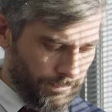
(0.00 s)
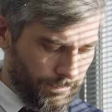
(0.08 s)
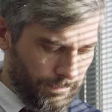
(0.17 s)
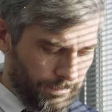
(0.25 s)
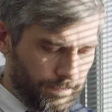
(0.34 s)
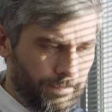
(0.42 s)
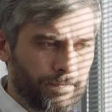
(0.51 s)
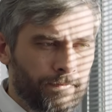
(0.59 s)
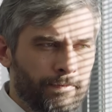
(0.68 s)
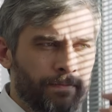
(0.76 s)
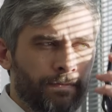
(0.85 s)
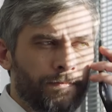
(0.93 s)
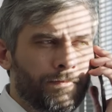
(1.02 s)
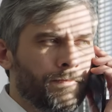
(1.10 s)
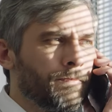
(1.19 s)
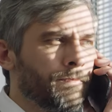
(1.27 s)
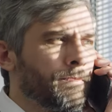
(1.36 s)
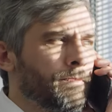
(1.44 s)
will make up
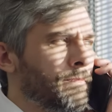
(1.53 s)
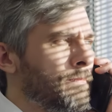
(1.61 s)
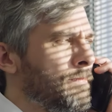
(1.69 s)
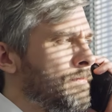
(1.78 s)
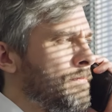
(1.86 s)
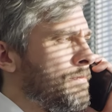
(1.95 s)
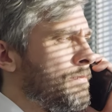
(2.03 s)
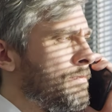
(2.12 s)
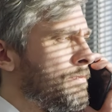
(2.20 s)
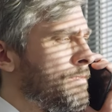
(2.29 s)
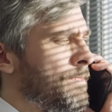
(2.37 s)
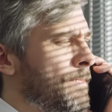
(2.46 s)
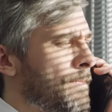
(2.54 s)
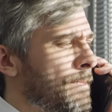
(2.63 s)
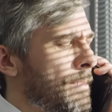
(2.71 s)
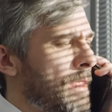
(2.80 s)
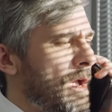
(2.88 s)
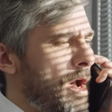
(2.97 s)
for many, if not all, the
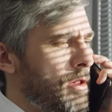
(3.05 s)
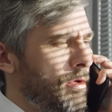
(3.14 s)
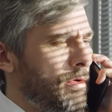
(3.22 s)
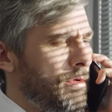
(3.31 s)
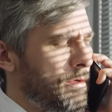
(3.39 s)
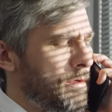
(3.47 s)
inadequacies in the